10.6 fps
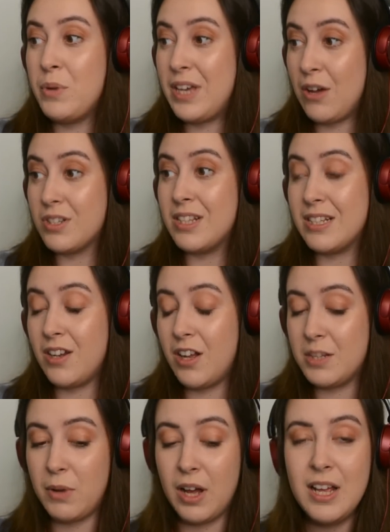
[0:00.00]
we get onto this
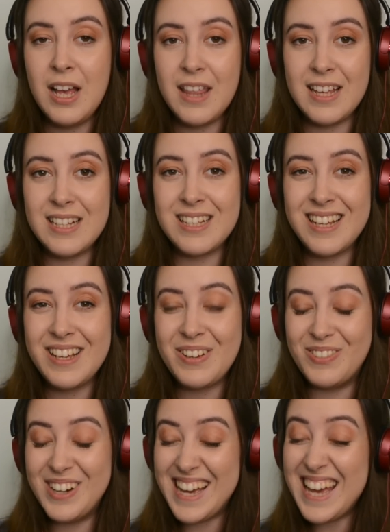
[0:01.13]
last part, there's
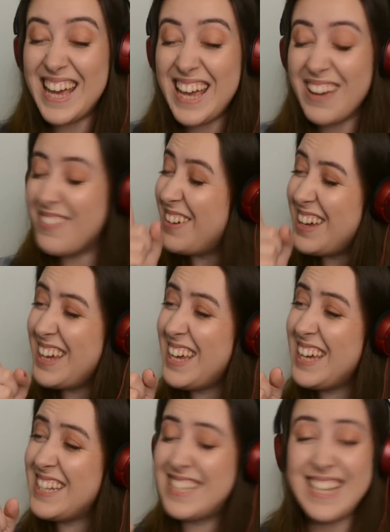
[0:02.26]
way,
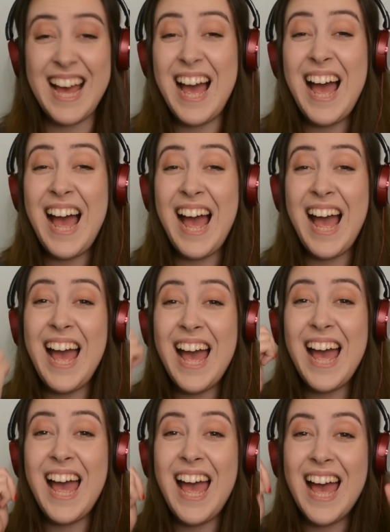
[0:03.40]
way
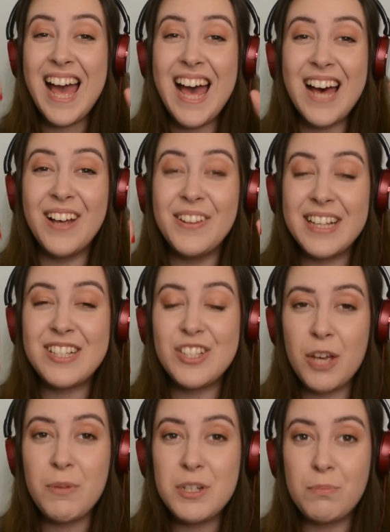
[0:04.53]
down. There's
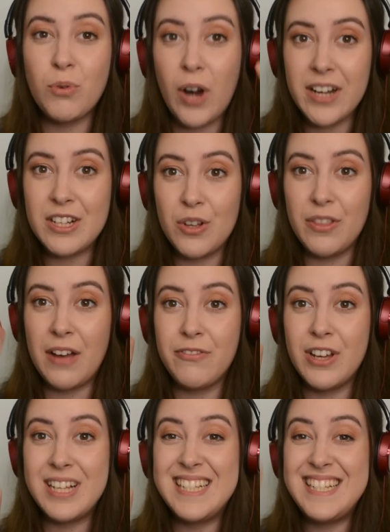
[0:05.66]
so much brightness on that
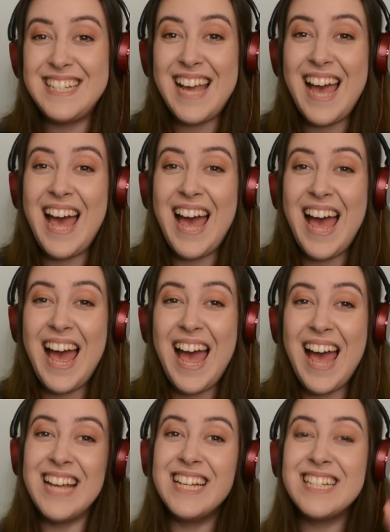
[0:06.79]
first
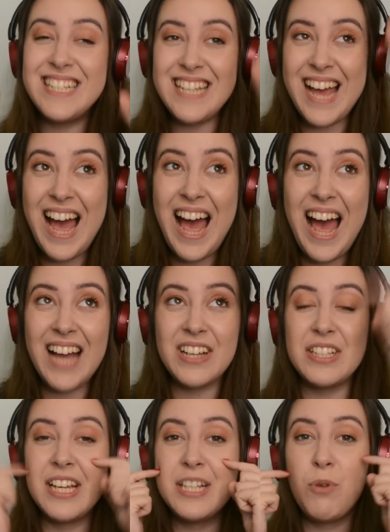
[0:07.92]
down. Down,
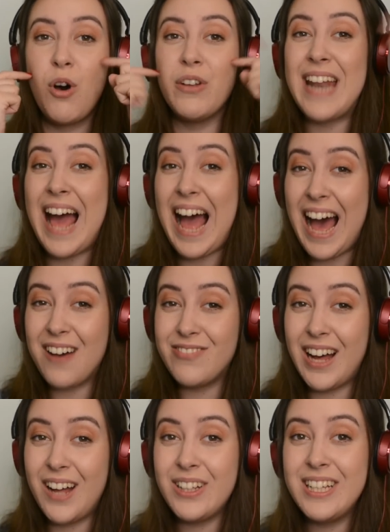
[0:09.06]
because it is more on a
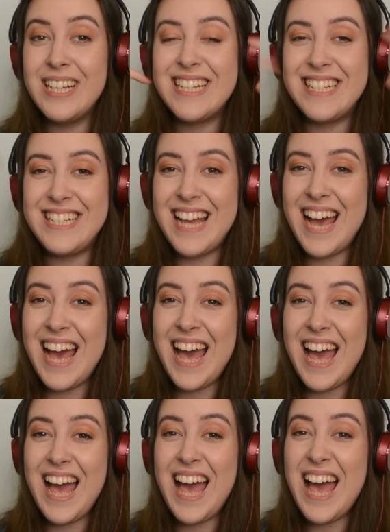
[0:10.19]
vowel.
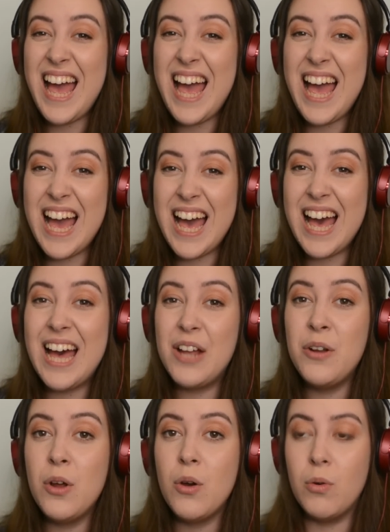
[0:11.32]

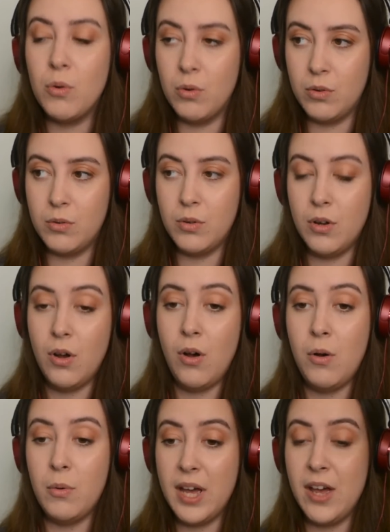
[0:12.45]
Down,
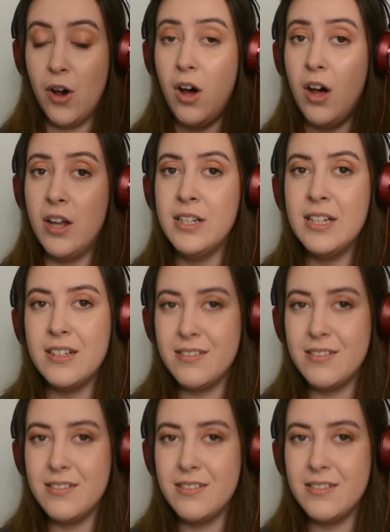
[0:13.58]
oh, way on